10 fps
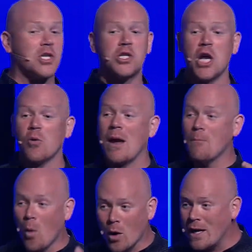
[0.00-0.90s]
to generate
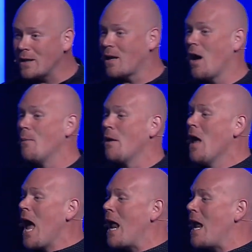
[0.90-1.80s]
more income and,
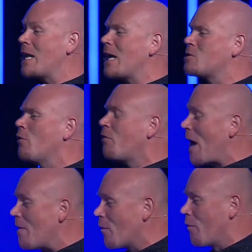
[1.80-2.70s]
and, and gives you
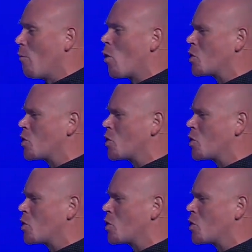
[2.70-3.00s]
favor for more